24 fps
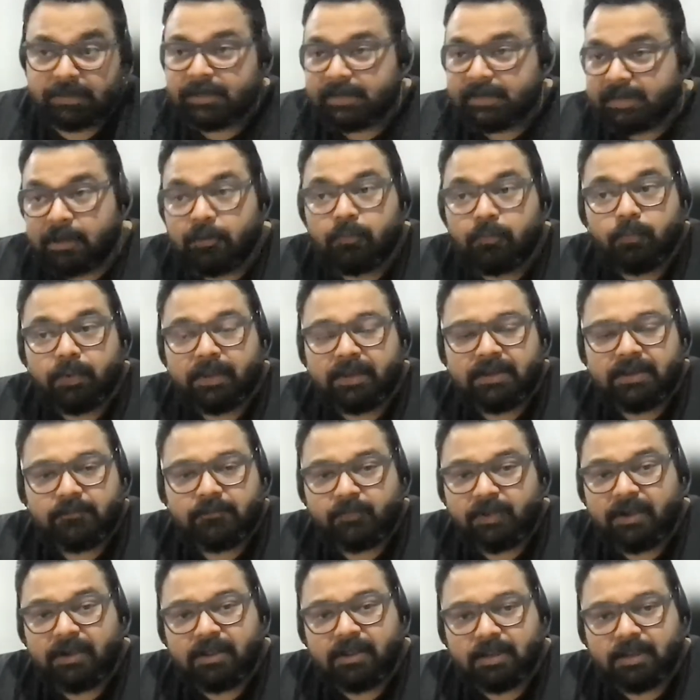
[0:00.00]
Now, when
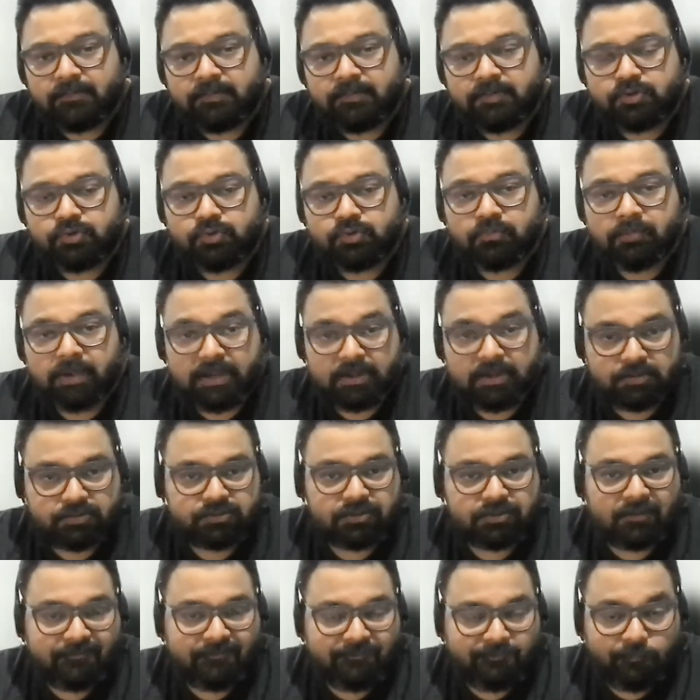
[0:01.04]
it comes to
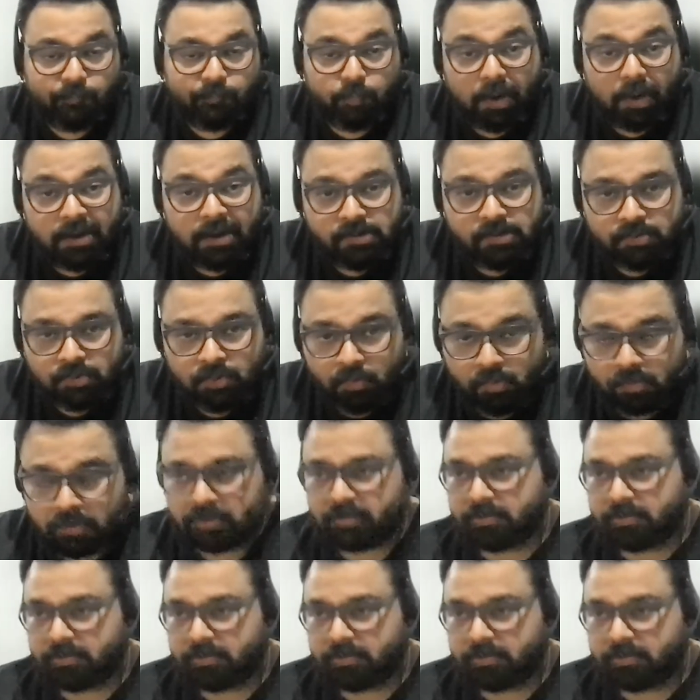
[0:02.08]
Microsoft OneNote,